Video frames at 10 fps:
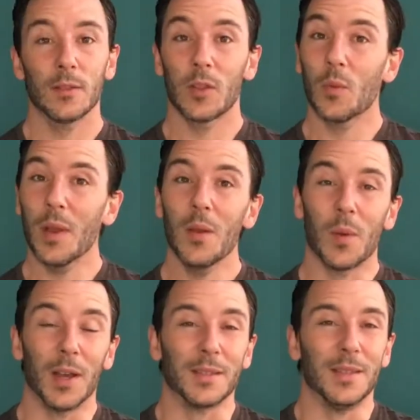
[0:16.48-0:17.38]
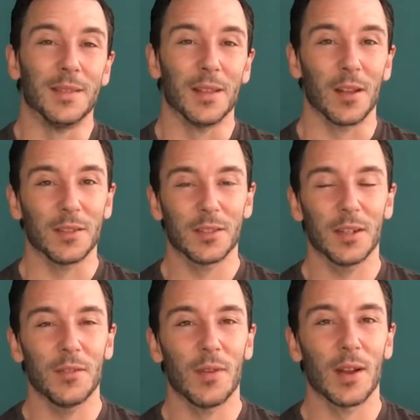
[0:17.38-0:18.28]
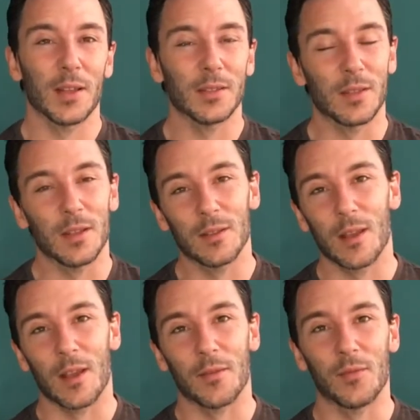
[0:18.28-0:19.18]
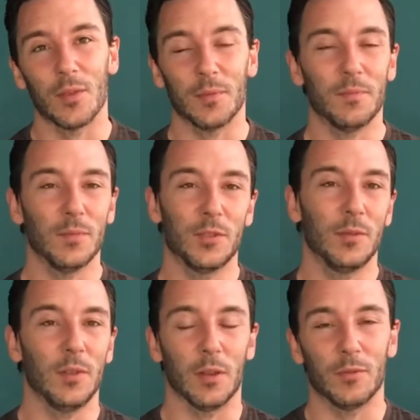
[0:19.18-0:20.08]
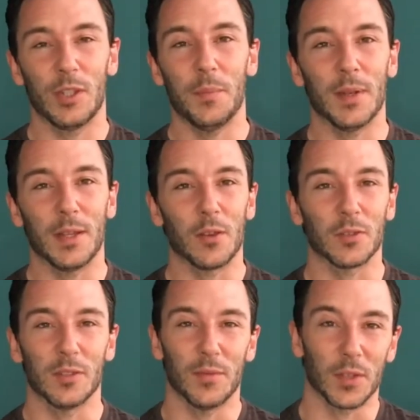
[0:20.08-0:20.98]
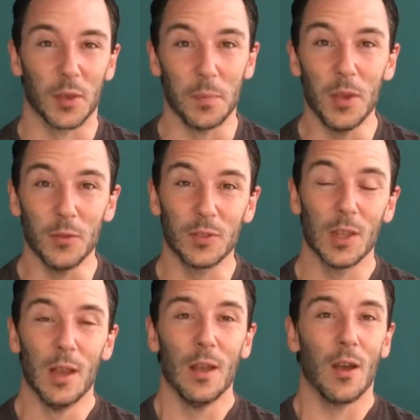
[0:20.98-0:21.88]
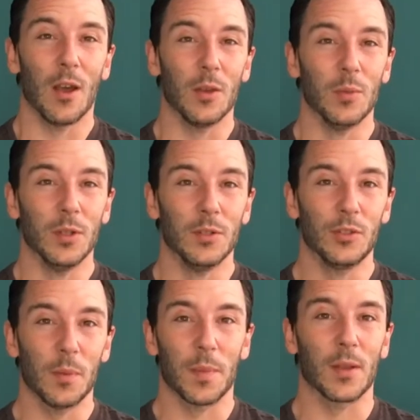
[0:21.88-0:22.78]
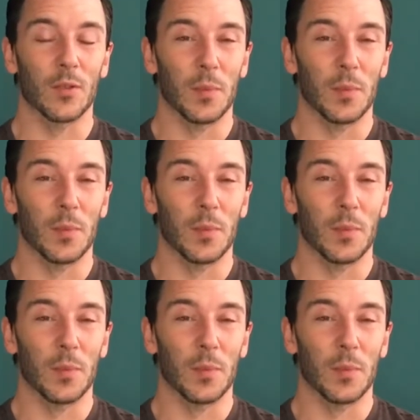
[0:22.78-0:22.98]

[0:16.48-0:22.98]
the way it worked is that I suddenly realised that for the cheapening cost of a commute, I would jump back on a